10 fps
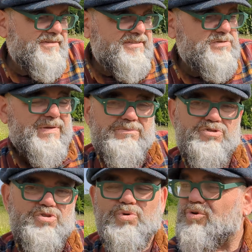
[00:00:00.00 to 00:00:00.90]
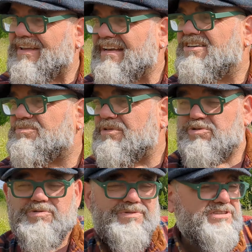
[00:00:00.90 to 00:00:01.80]
just people talking. I suppose
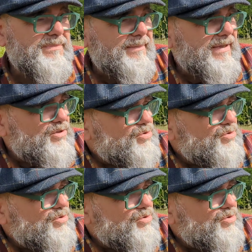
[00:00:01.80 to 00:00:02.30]
it's a man-made